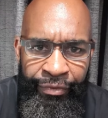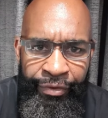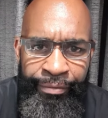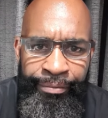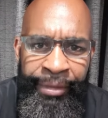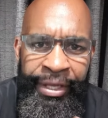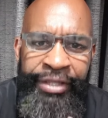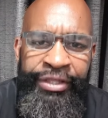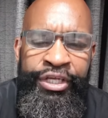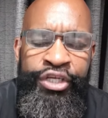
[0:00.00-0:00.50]

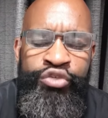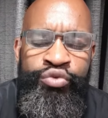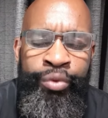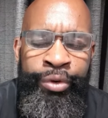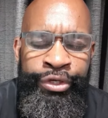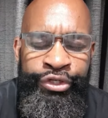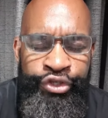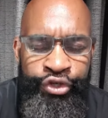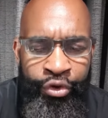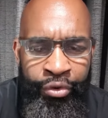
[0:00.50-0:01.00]
Make these
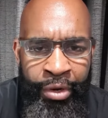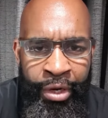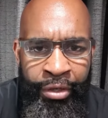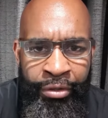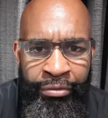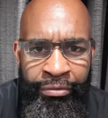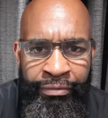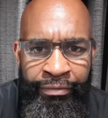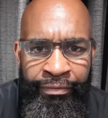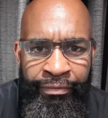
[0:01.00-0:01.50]
words your
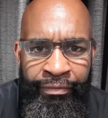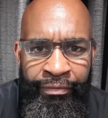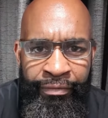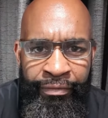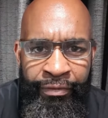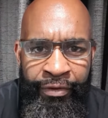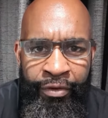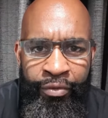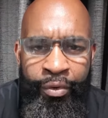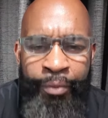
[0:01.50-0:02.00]
own.
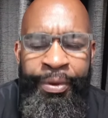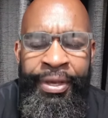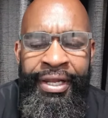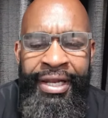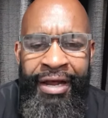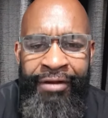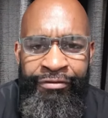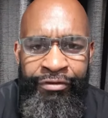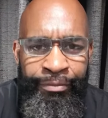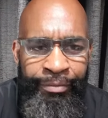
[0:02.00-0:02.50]
Repeat
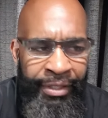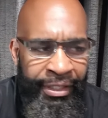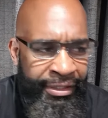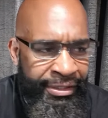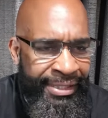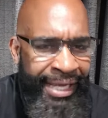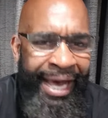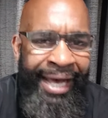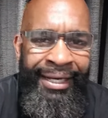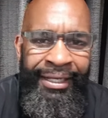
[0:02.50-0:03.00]
after me
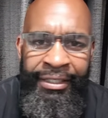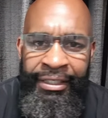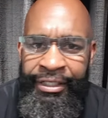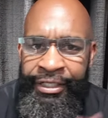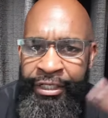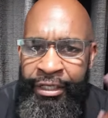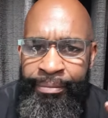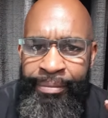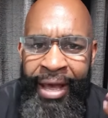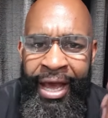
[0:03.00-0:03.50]

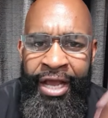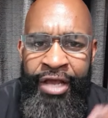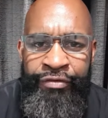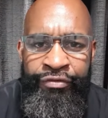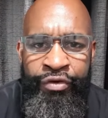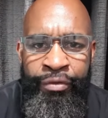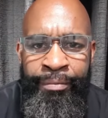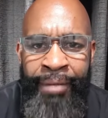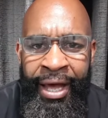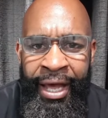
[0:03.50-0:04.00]
silently in the back of
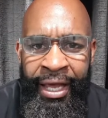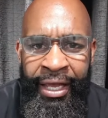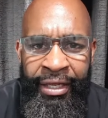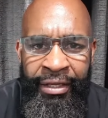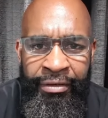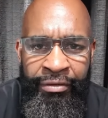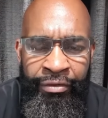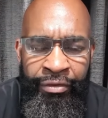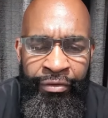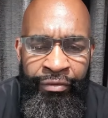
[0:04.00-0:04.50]
your mind.
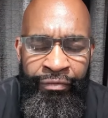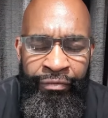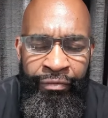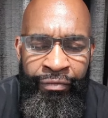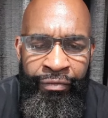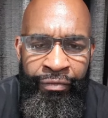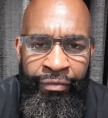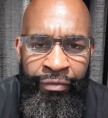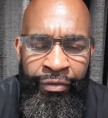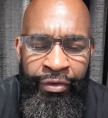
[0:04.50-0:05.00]

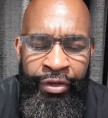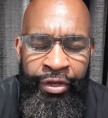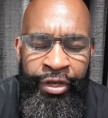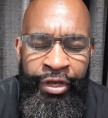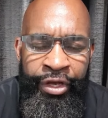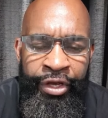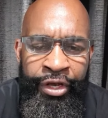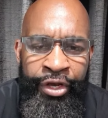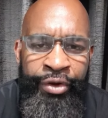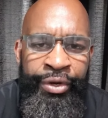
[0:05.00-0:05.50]

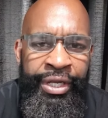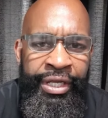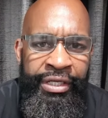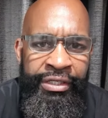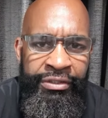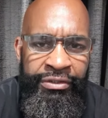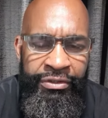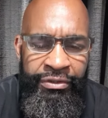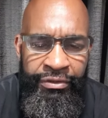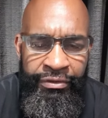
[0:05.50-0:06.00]
Here it
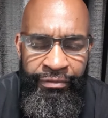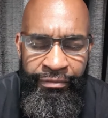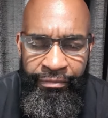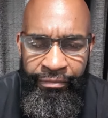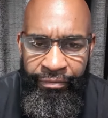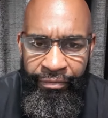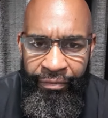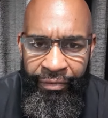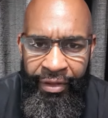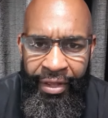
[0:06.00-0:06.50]
is
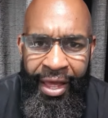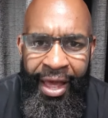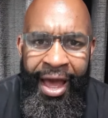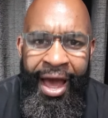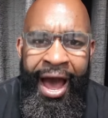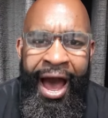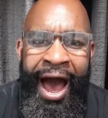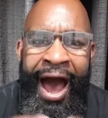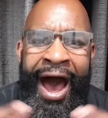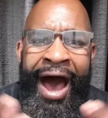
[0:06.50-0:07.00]

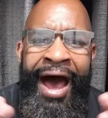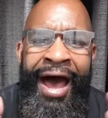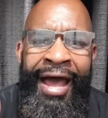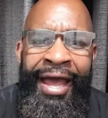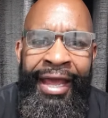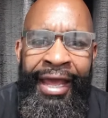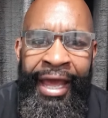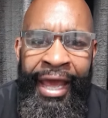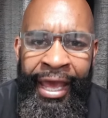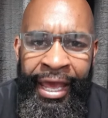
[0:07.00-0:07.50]

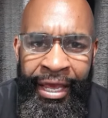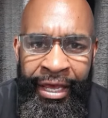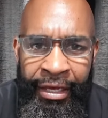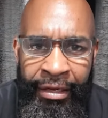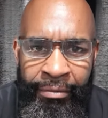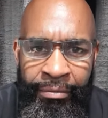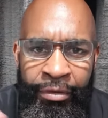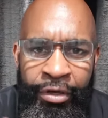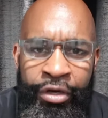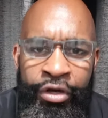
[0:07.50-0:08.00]
I
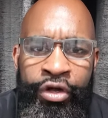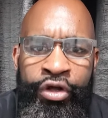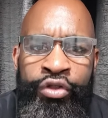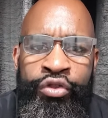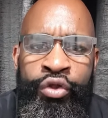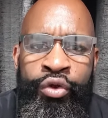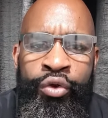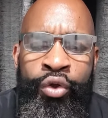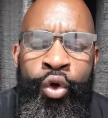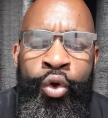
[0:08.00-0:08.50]
am
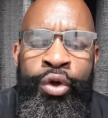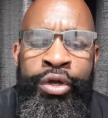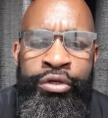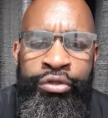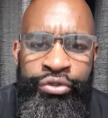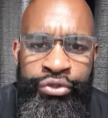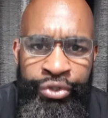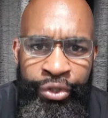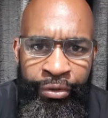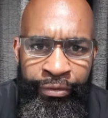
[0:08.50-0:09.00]
the loyal
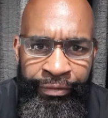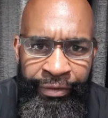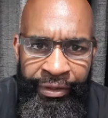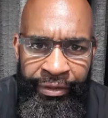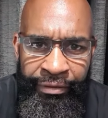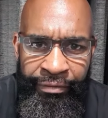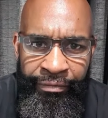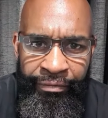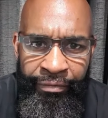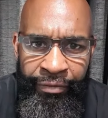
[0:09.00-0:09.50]
servant
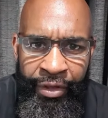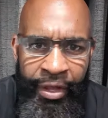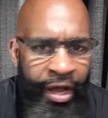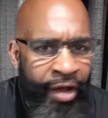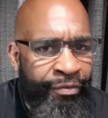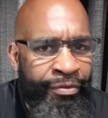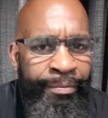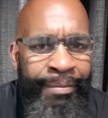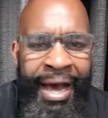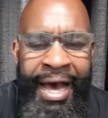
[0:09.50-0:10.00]

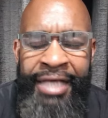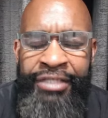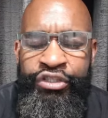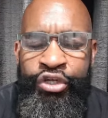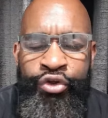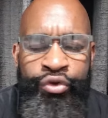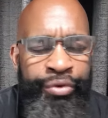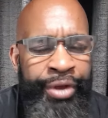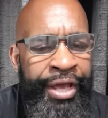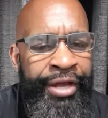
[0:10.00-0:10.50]
of the Master
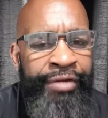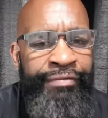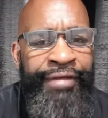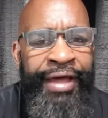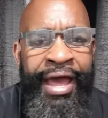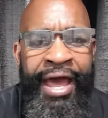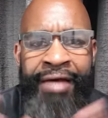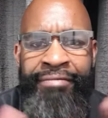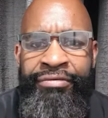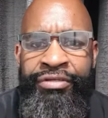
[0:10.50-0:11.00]
Creator of the
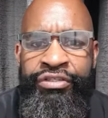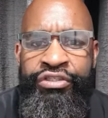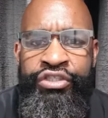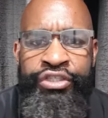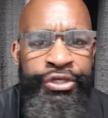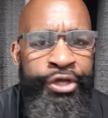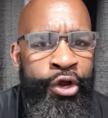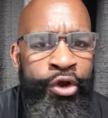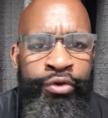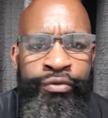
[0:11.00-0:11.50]
heavens,
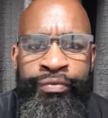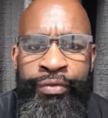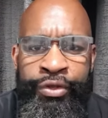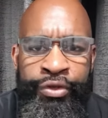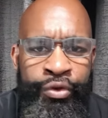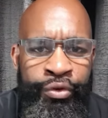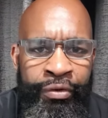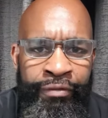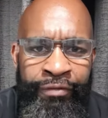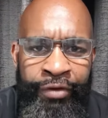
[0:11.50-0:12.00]
the earth, the
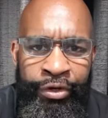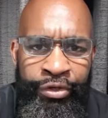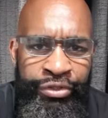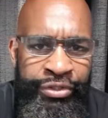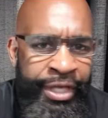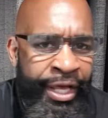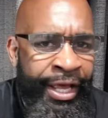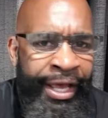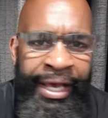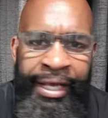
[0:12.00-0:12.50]

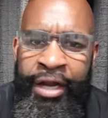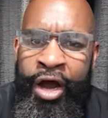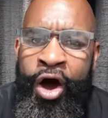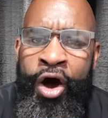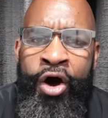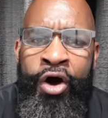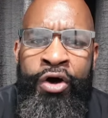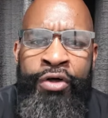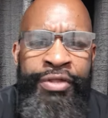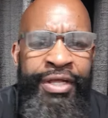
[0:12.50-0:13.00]
universe, and
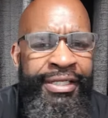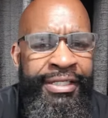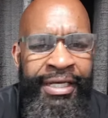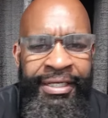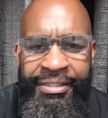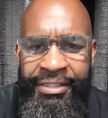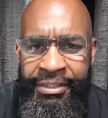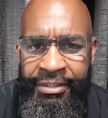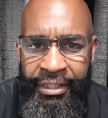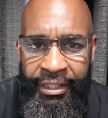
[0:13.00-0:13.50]
all that
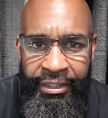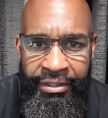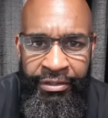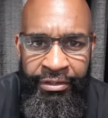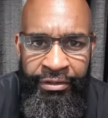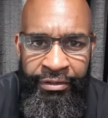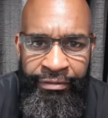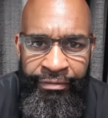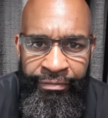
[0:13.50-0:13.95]
does exist.